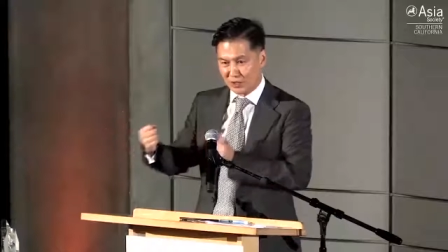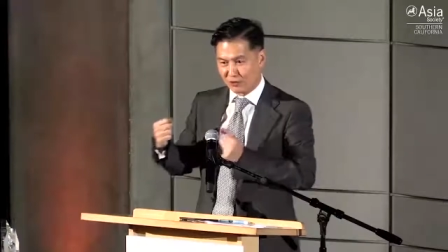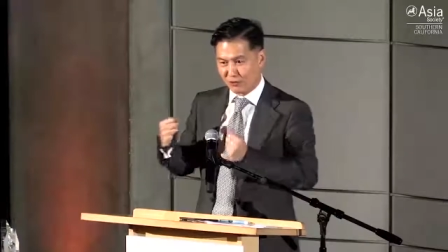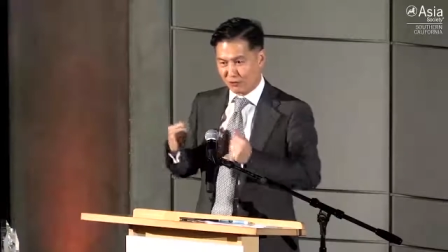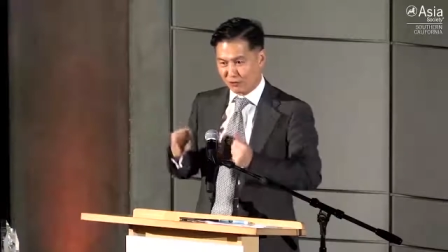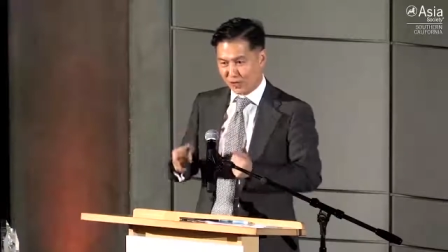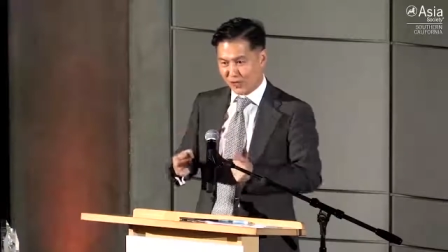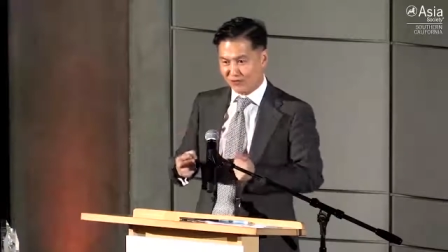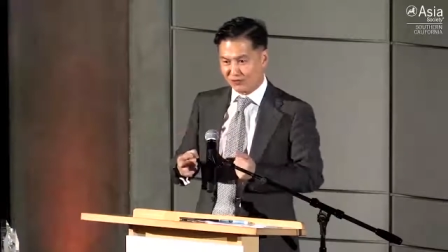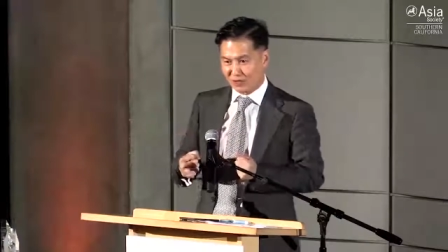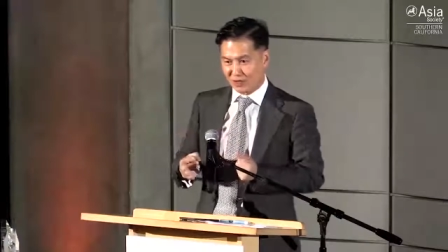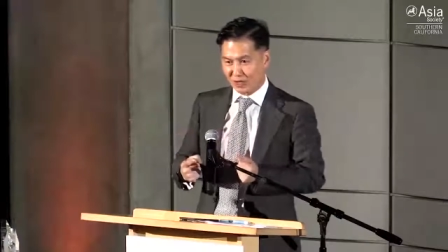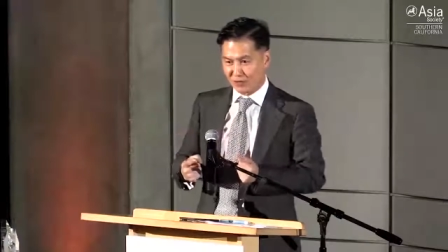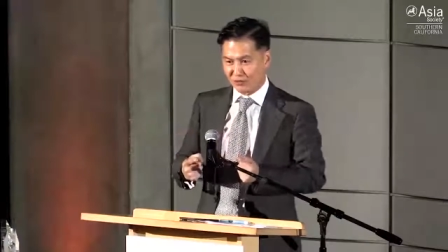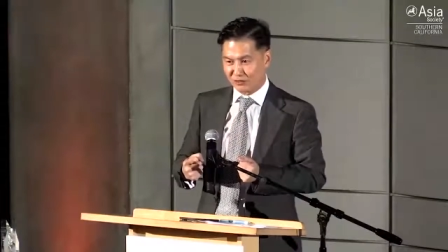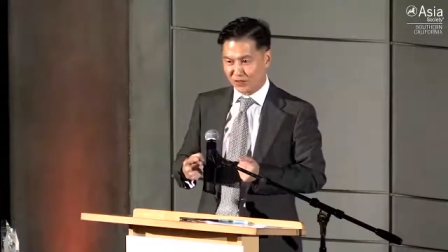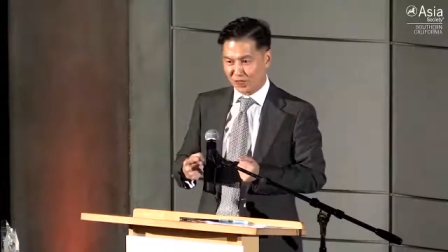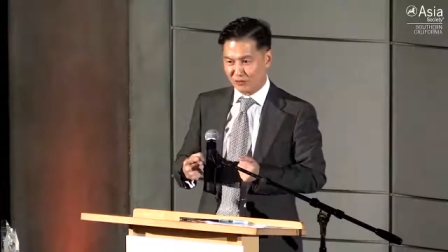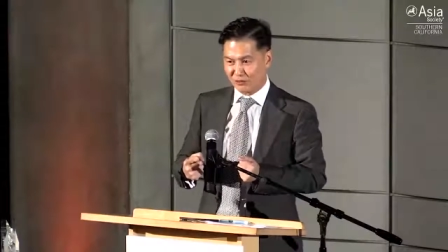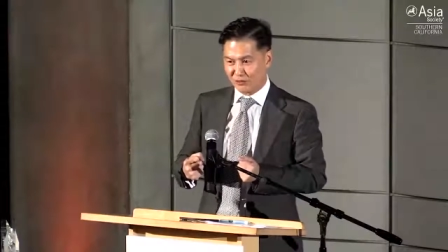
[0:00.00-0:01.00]
drive to
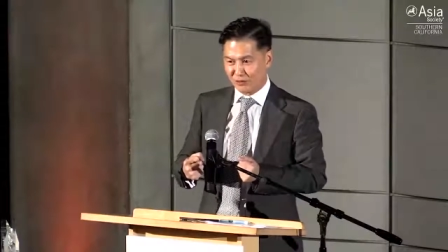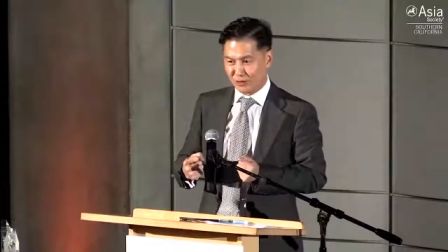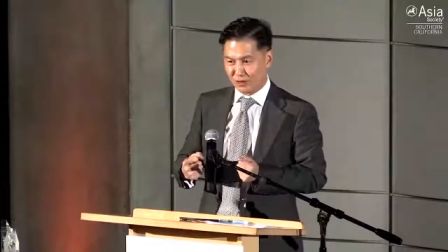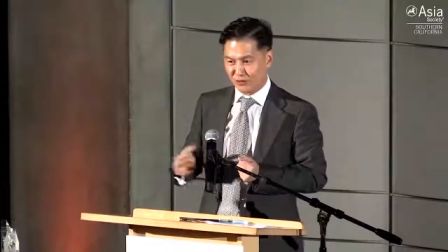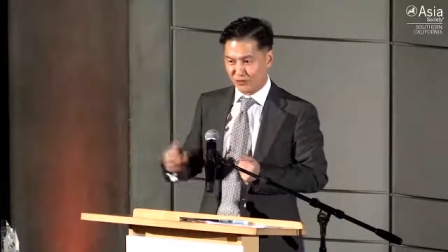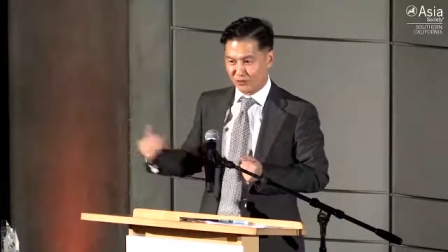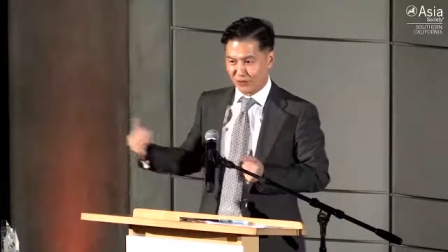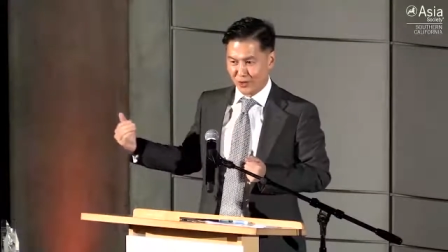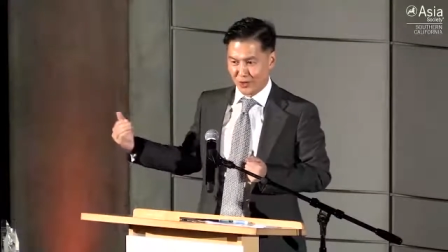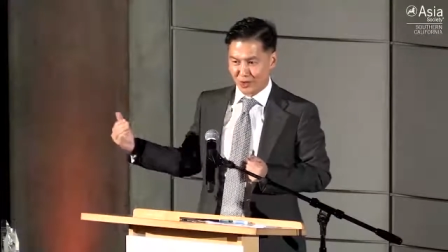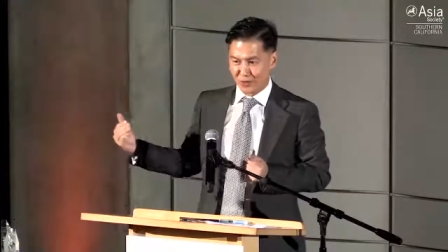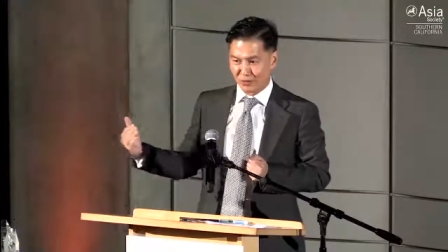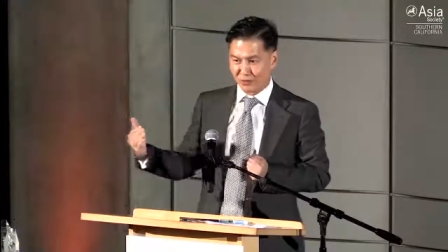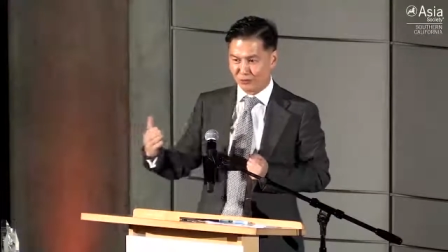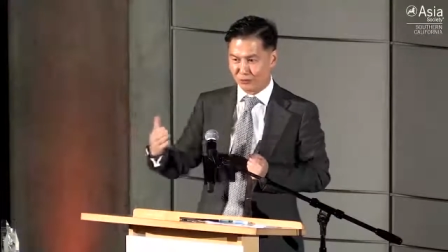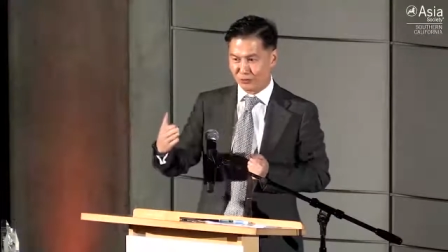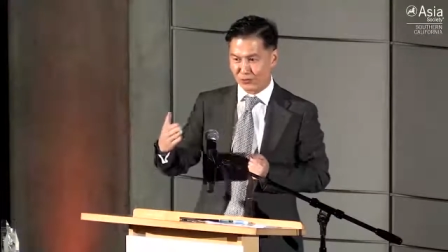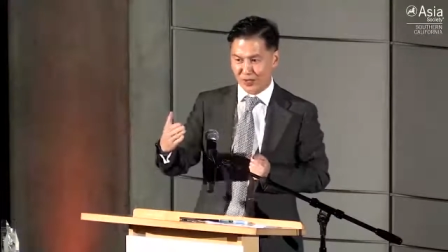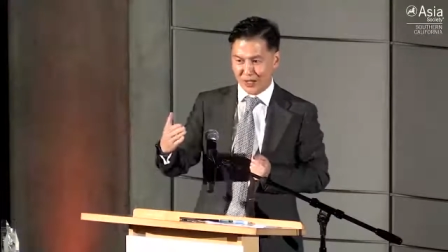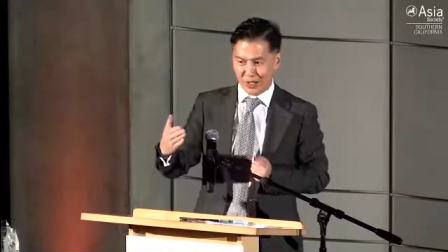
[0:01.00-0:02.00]
out-of-town friends
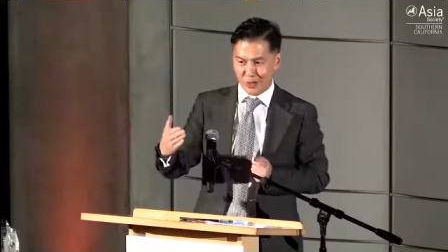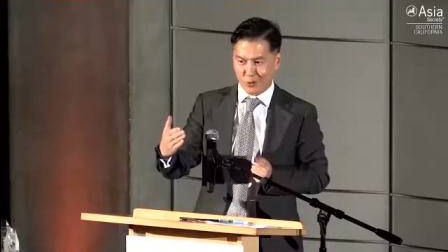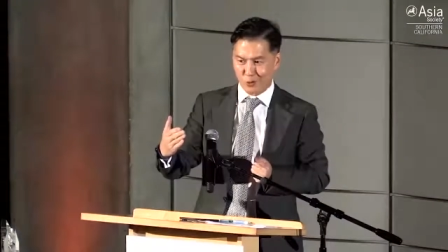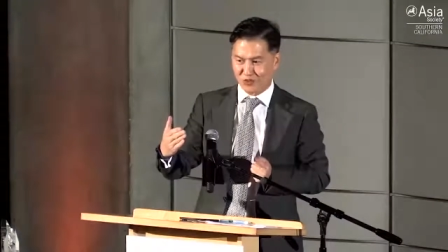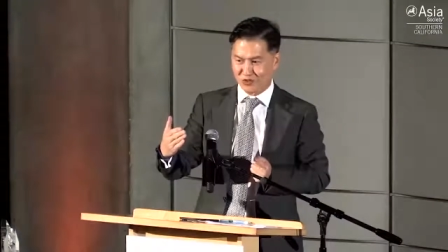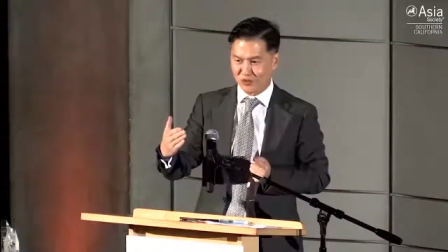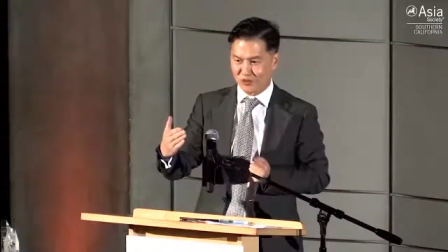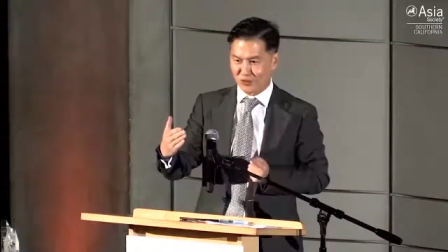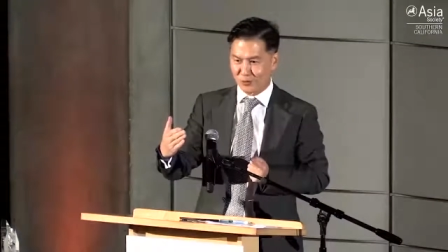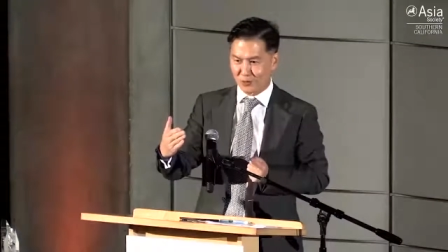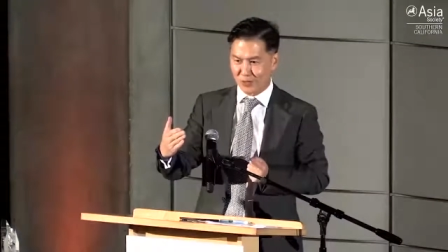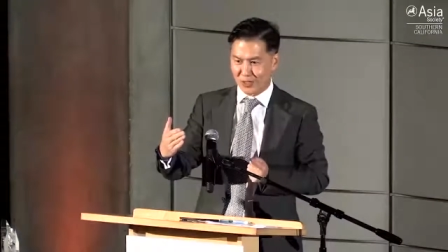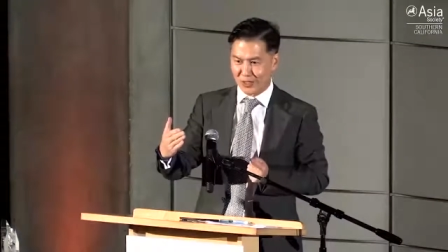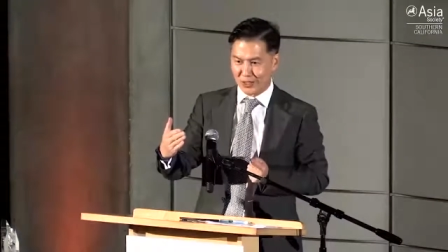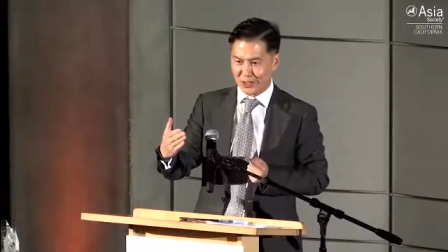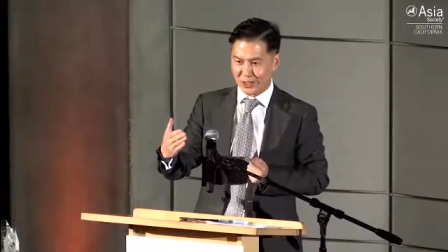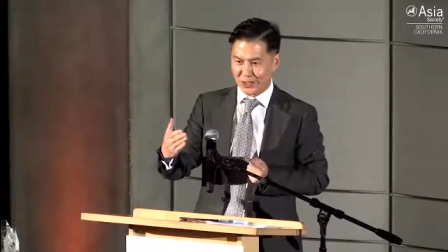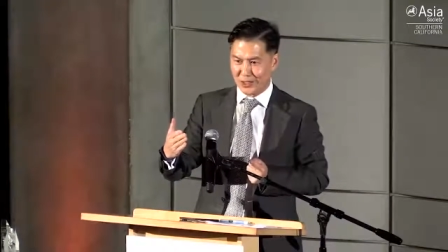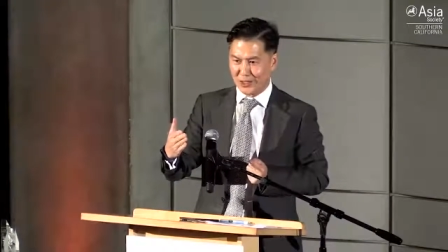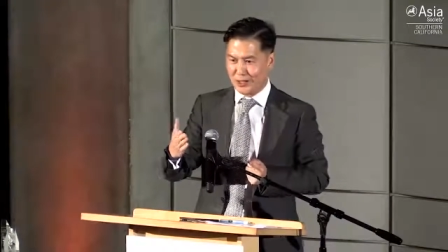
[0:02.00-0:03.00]
through the highway system in
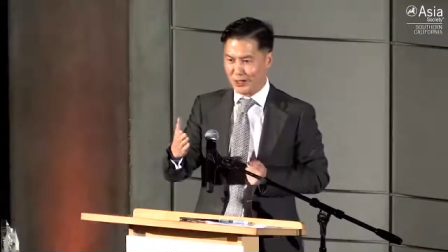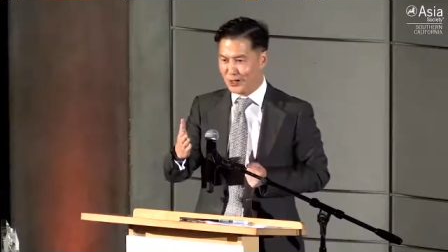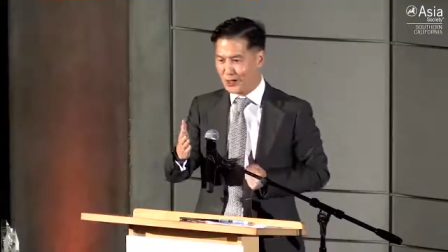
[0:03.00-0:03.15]
LA,